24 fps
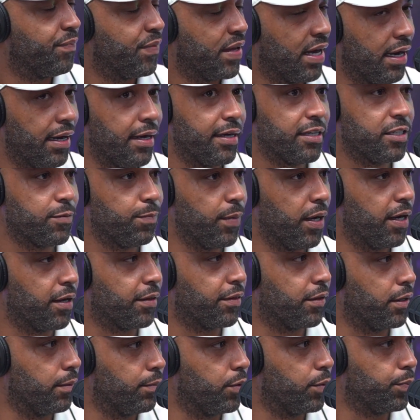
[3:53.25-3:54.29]
I expect
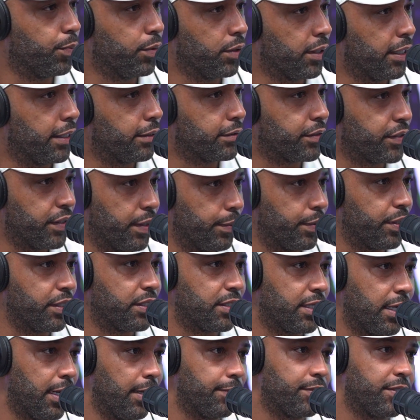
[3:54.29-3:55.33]
them to pull out some of the
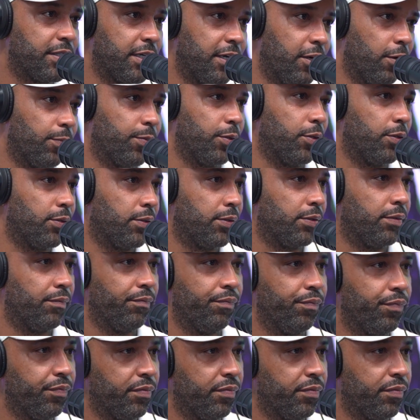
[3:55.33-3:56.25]
stops to help you. Yeah.